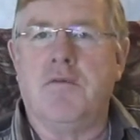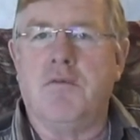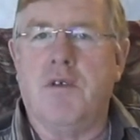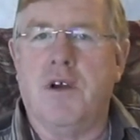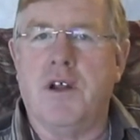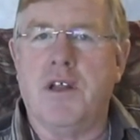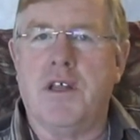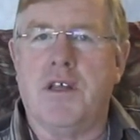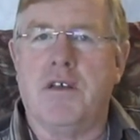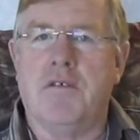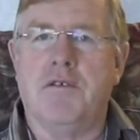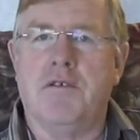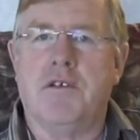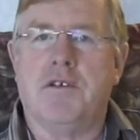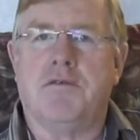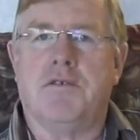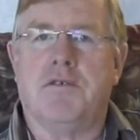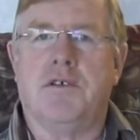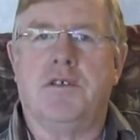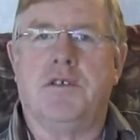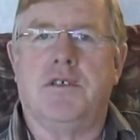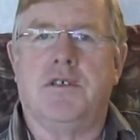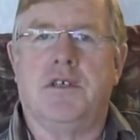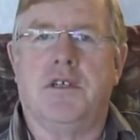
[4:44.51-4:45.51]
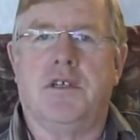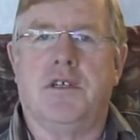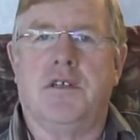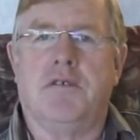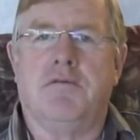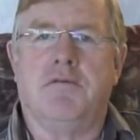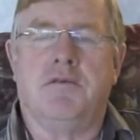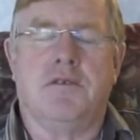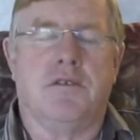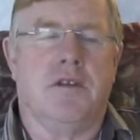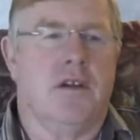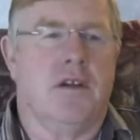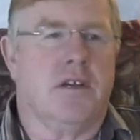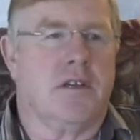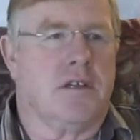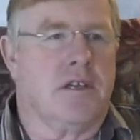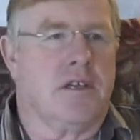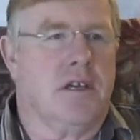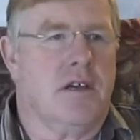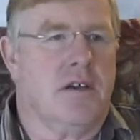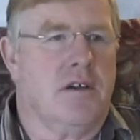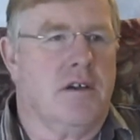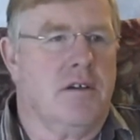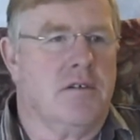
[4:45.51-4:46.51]
What are you interested in?" It was like
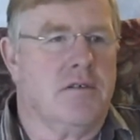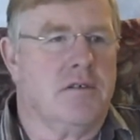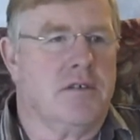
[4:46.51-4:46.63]
I